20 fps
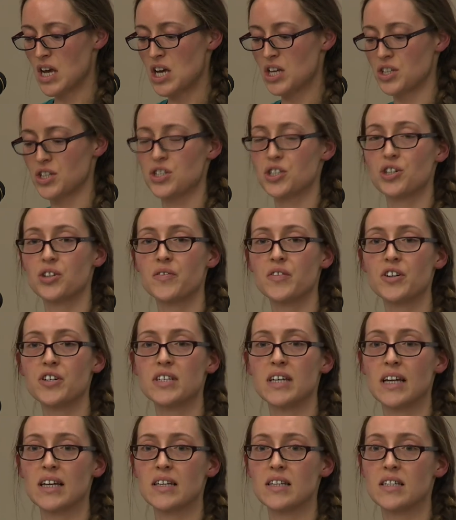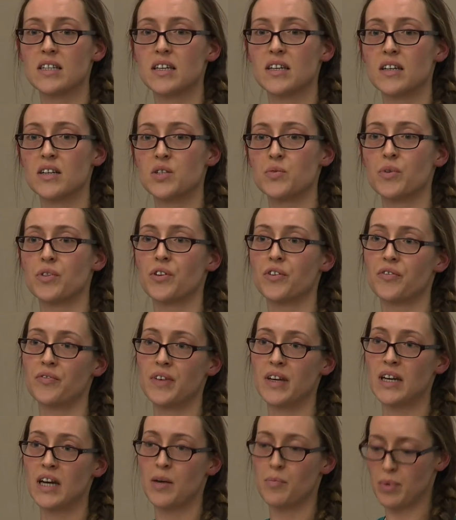to serve their sentences with their
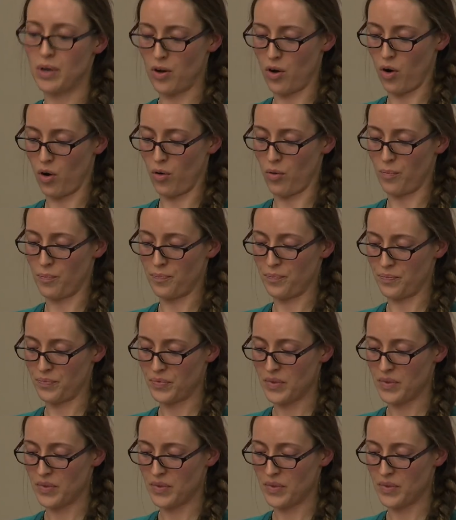feet up at home,